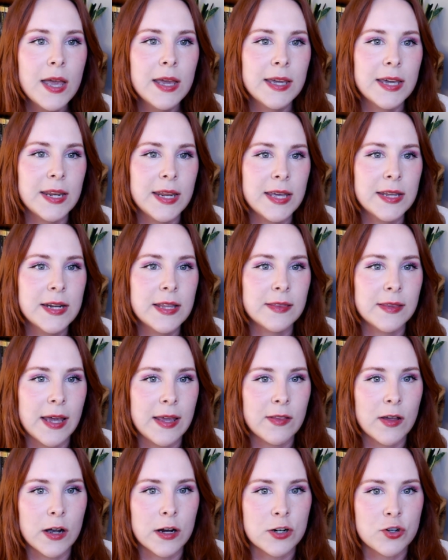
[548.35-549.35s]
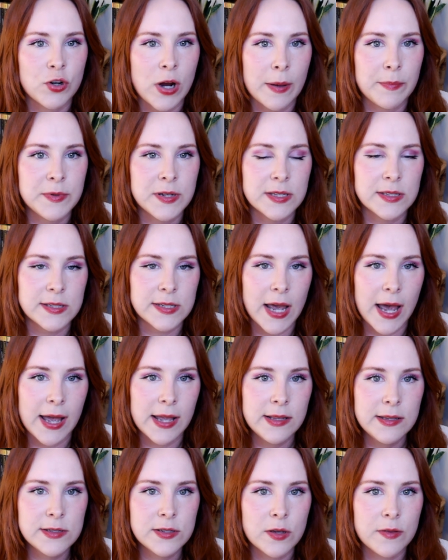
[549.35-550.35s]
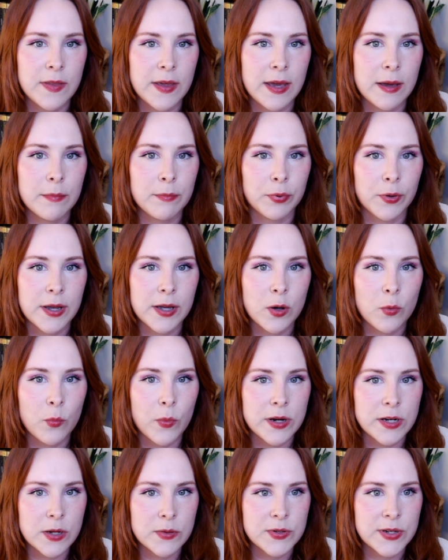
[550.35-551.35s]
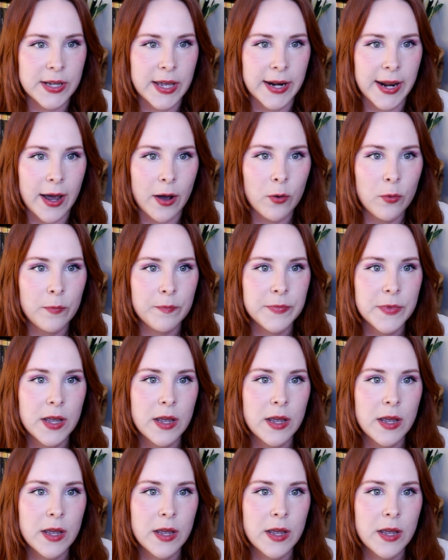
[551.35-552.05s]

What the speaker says: Gideon and Layla are trapped inside, so they break a window to get out.